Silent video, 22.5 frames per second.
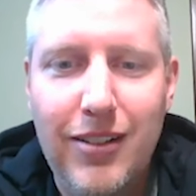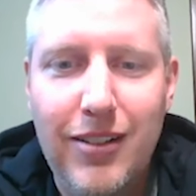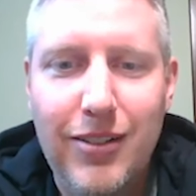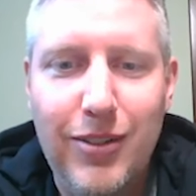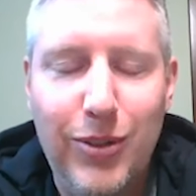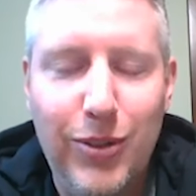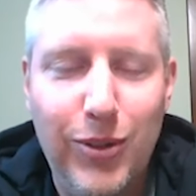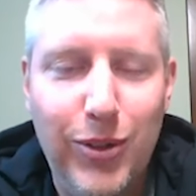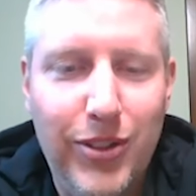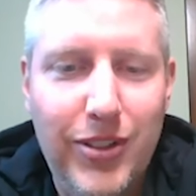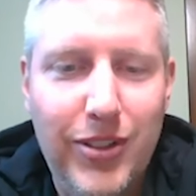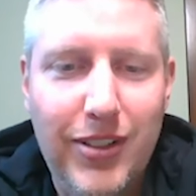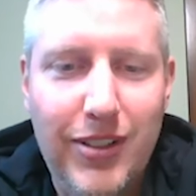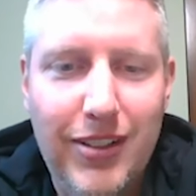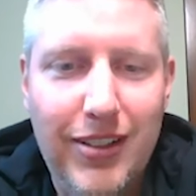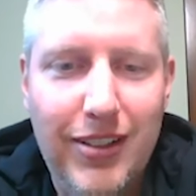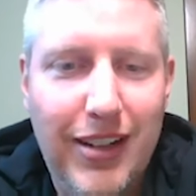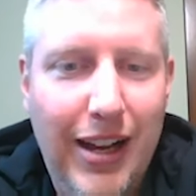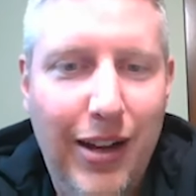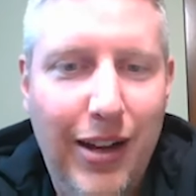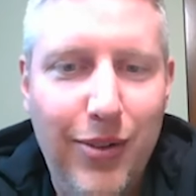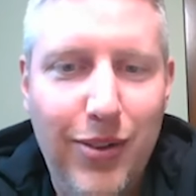looking
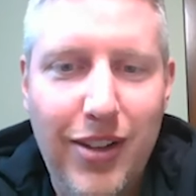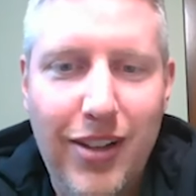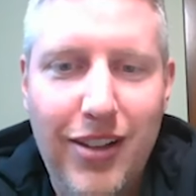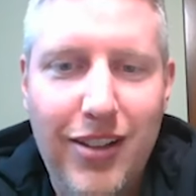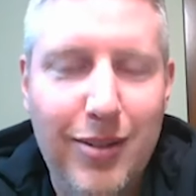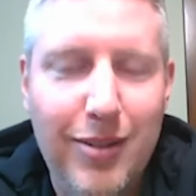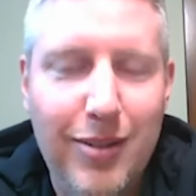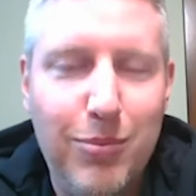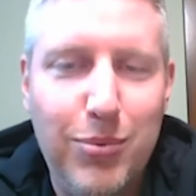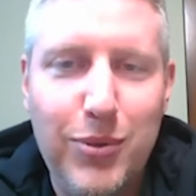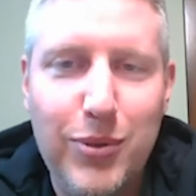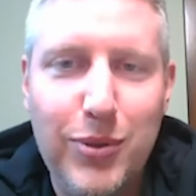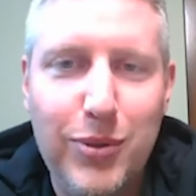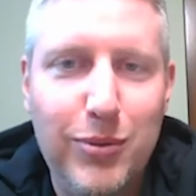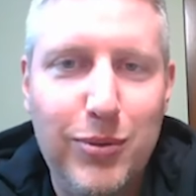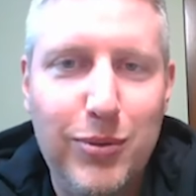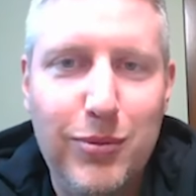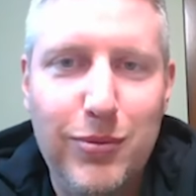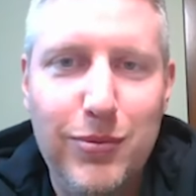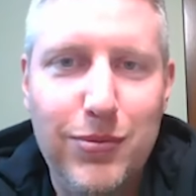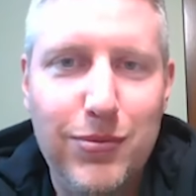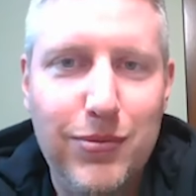at how they can
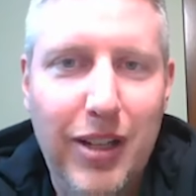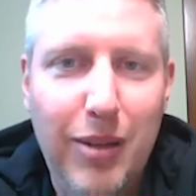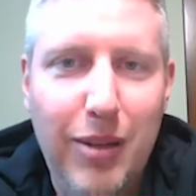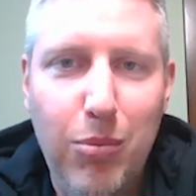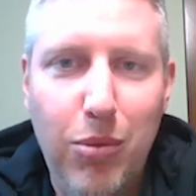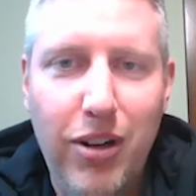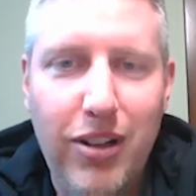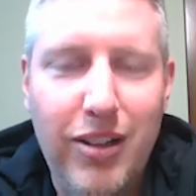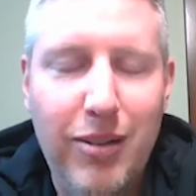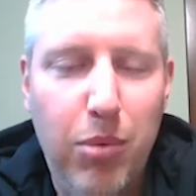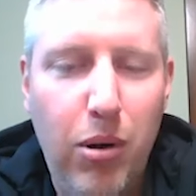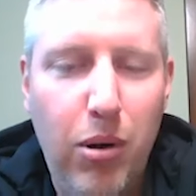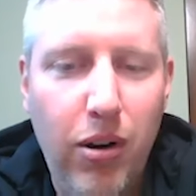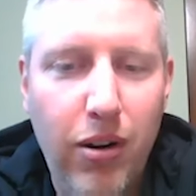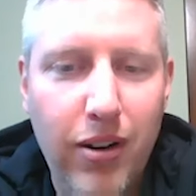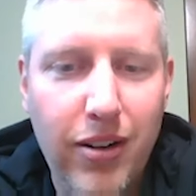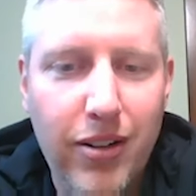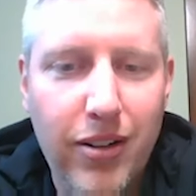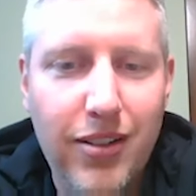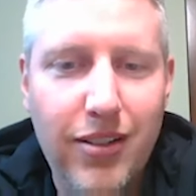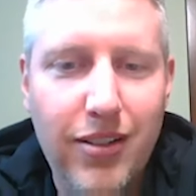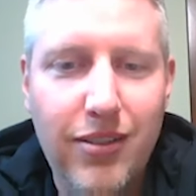improve Haymarket
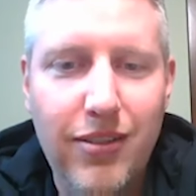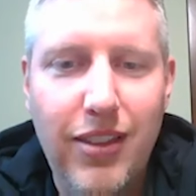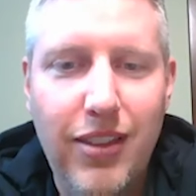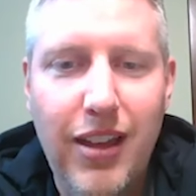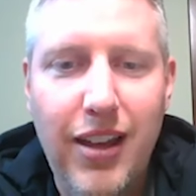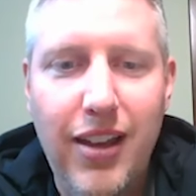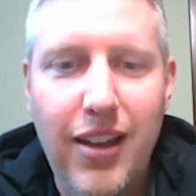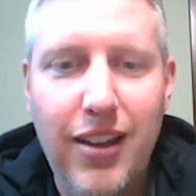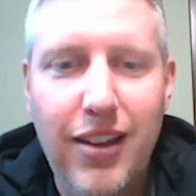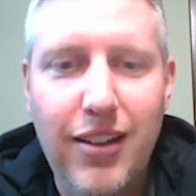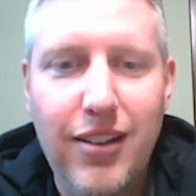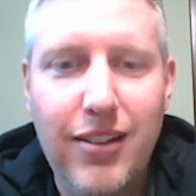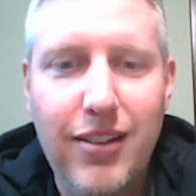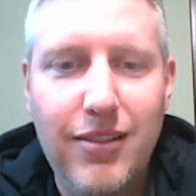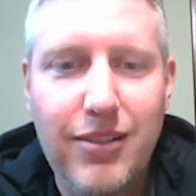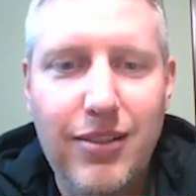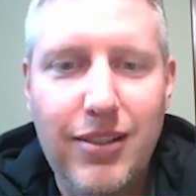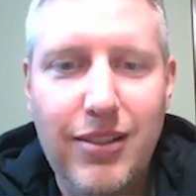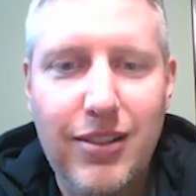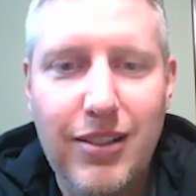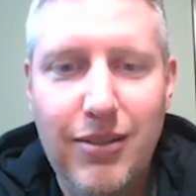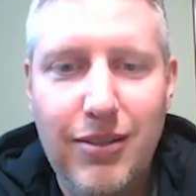Park. They,
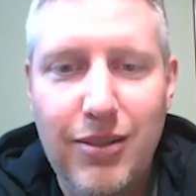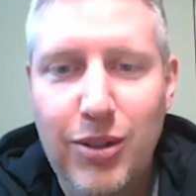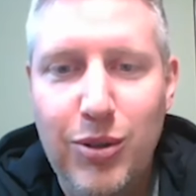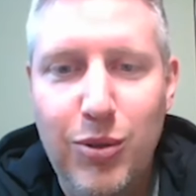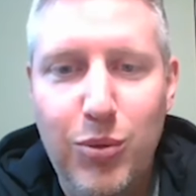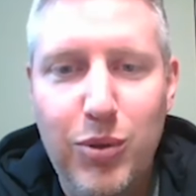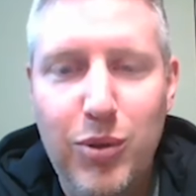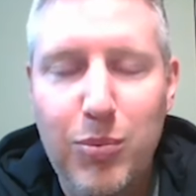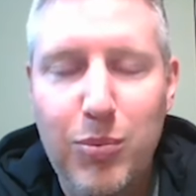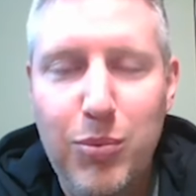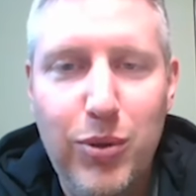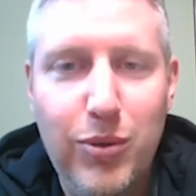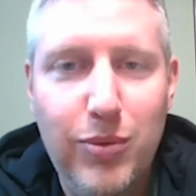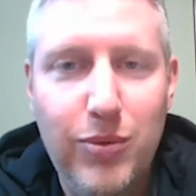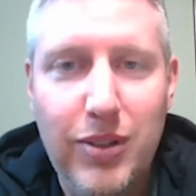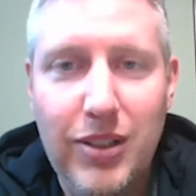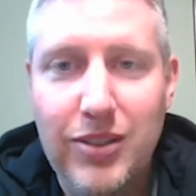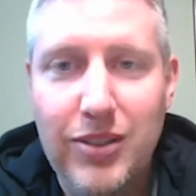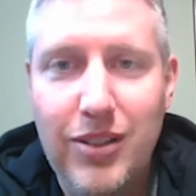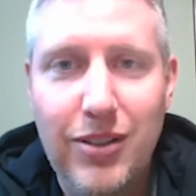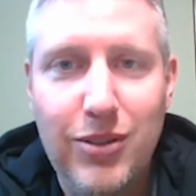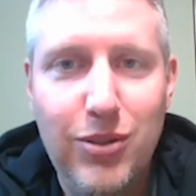you know, Will Bolt
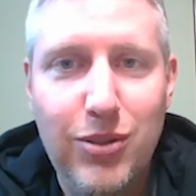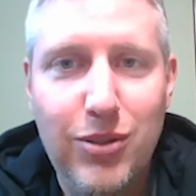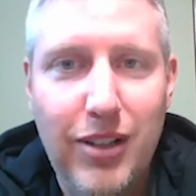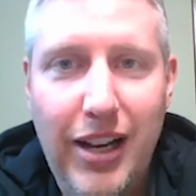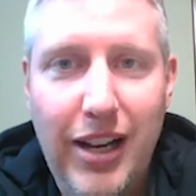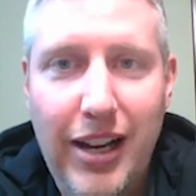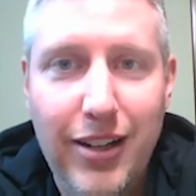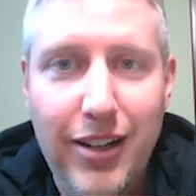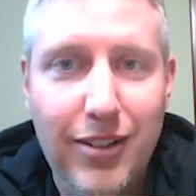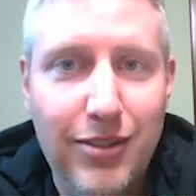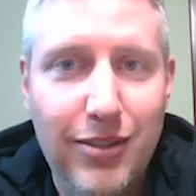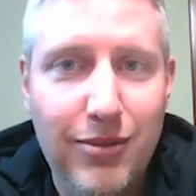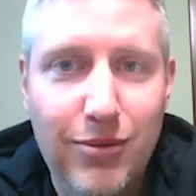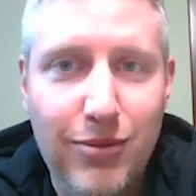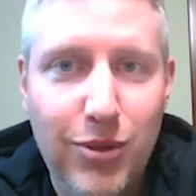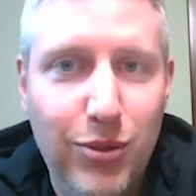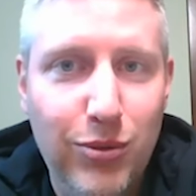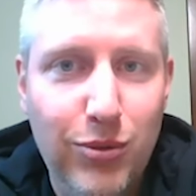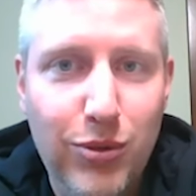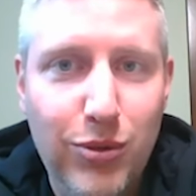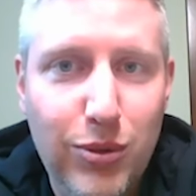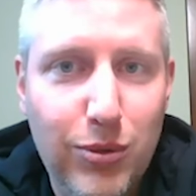essentially hired
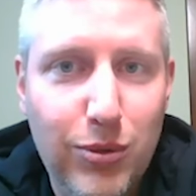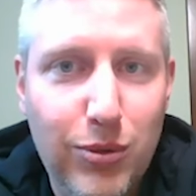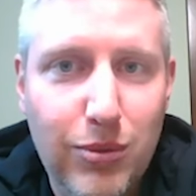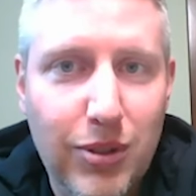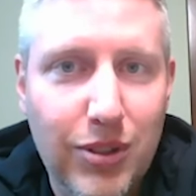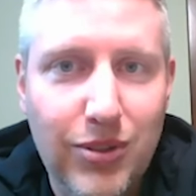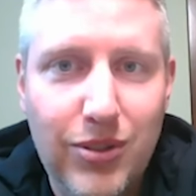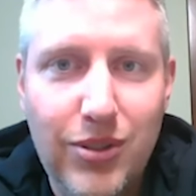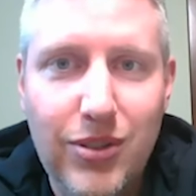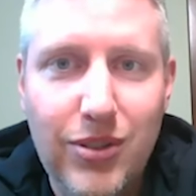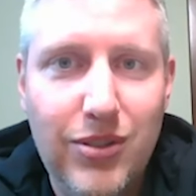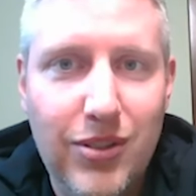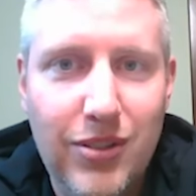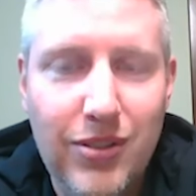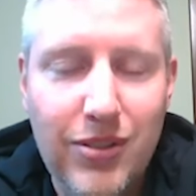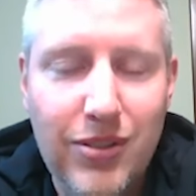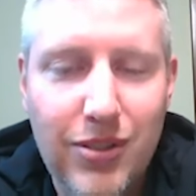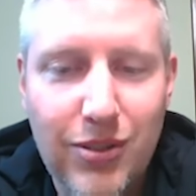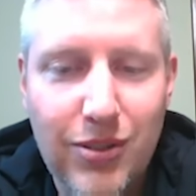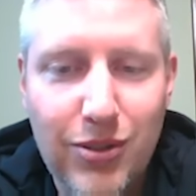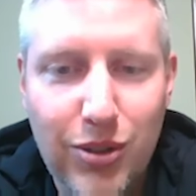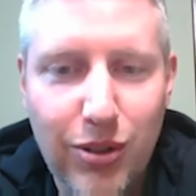two new
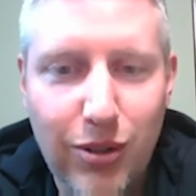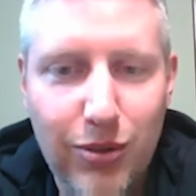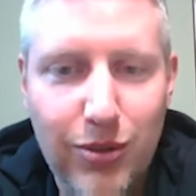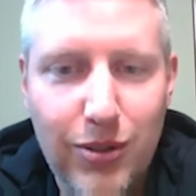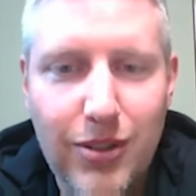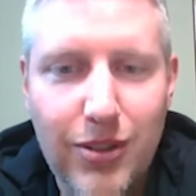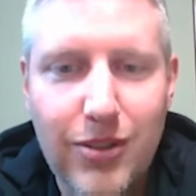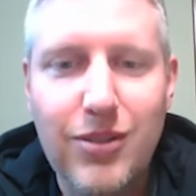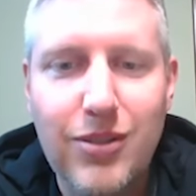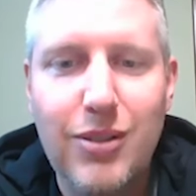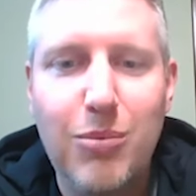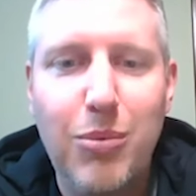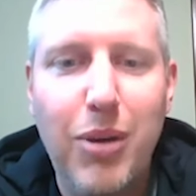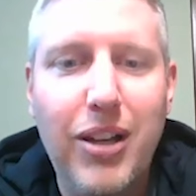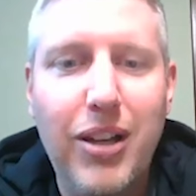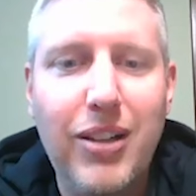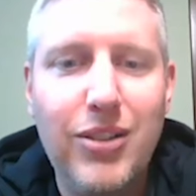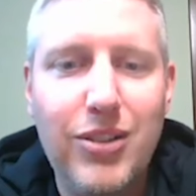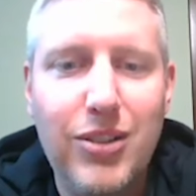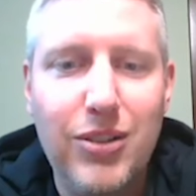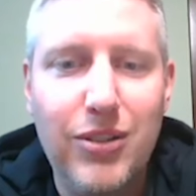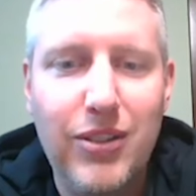assistants in Childress and Mike
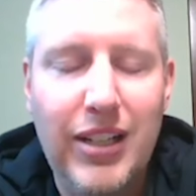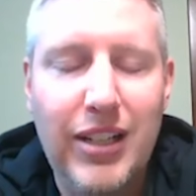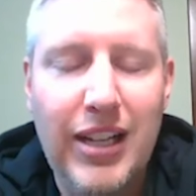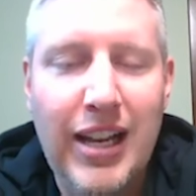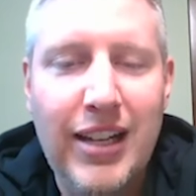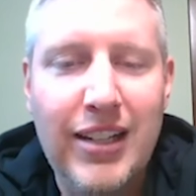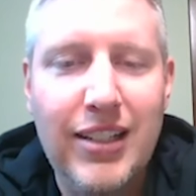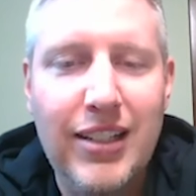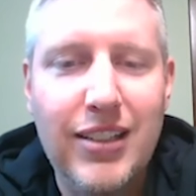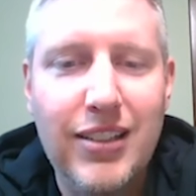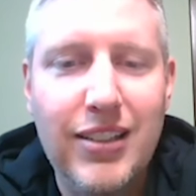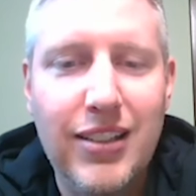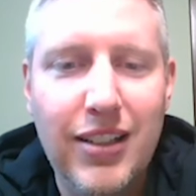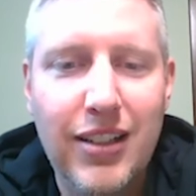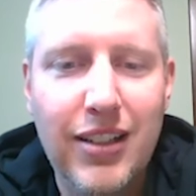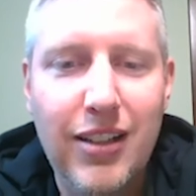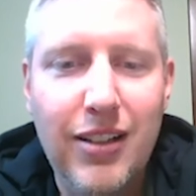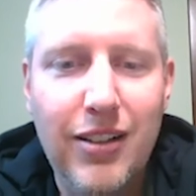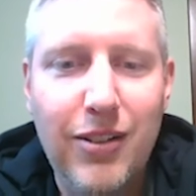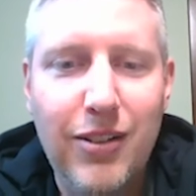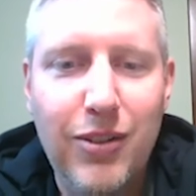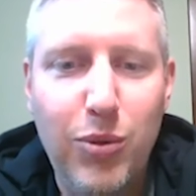Sirianni.
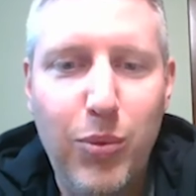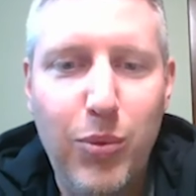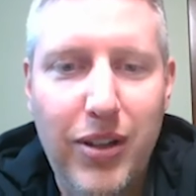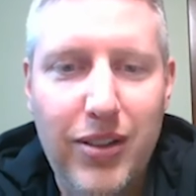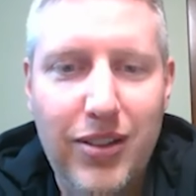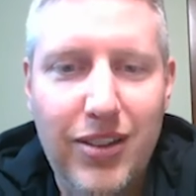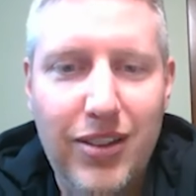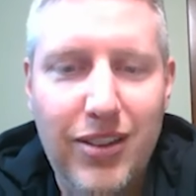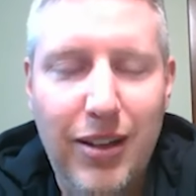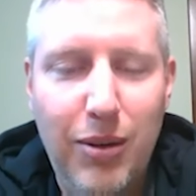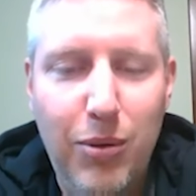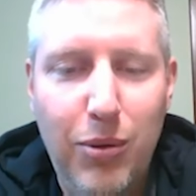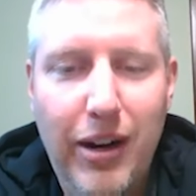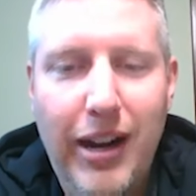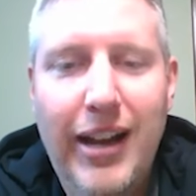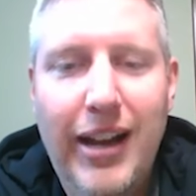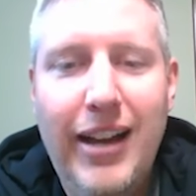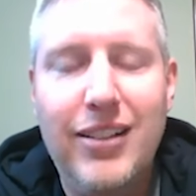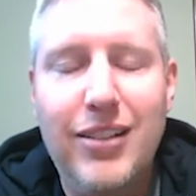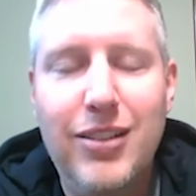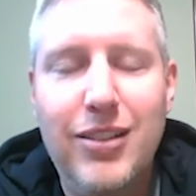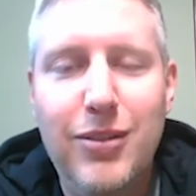The way that they were
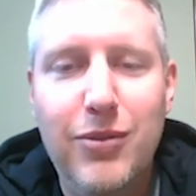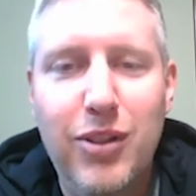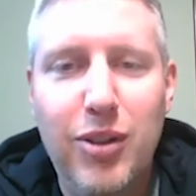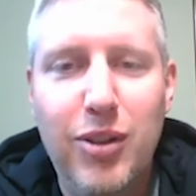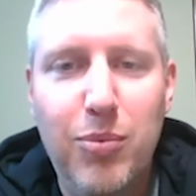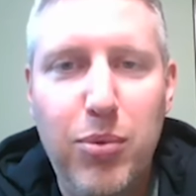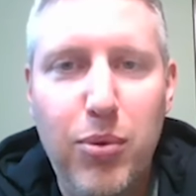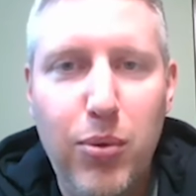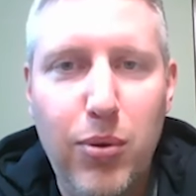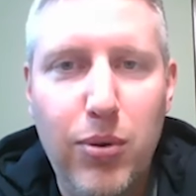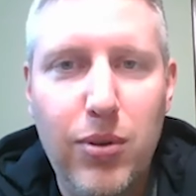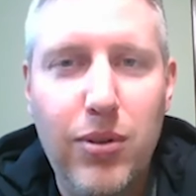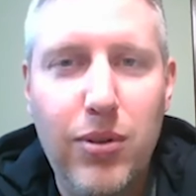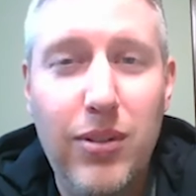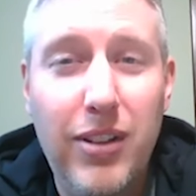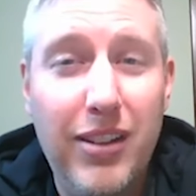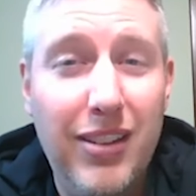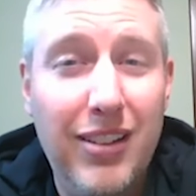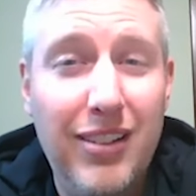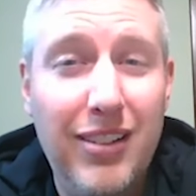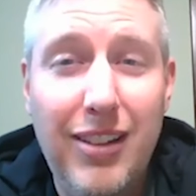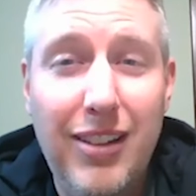active in the portal,
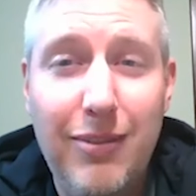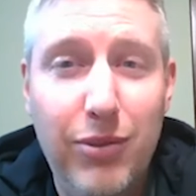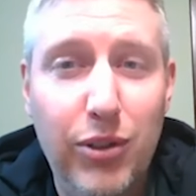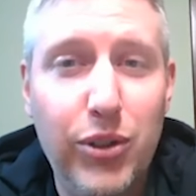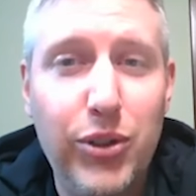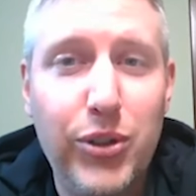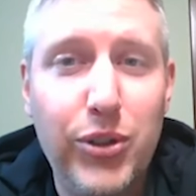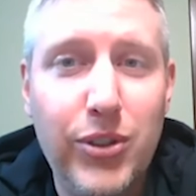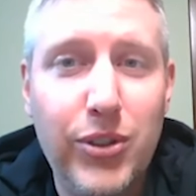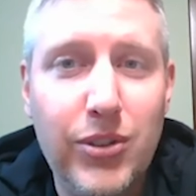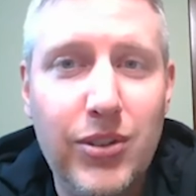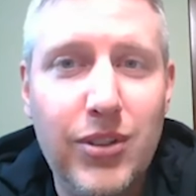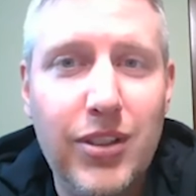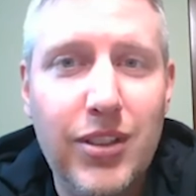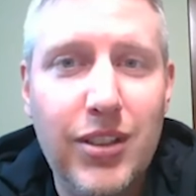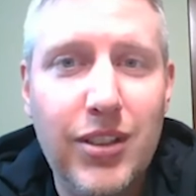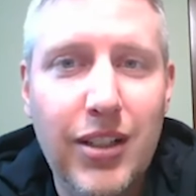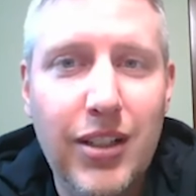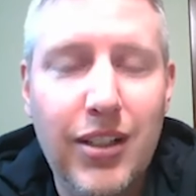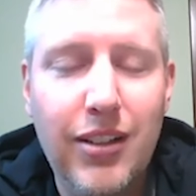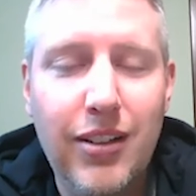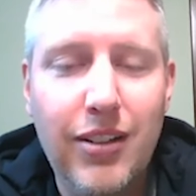I think they've learned